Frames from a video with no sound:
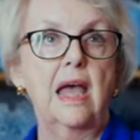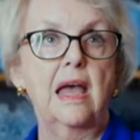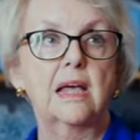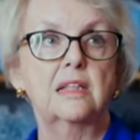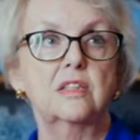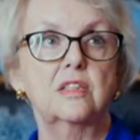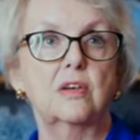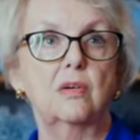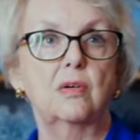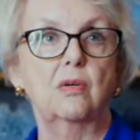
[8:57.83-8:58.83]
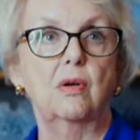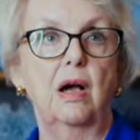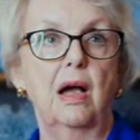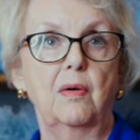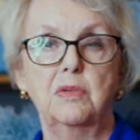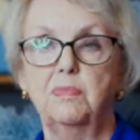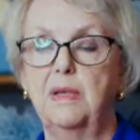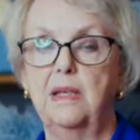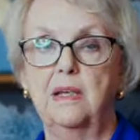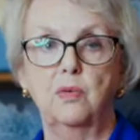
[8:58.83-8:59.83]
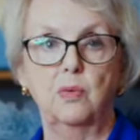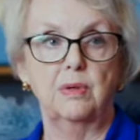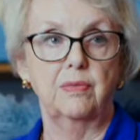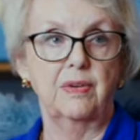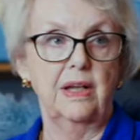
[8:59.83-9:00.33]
And so I was beginning to wonder if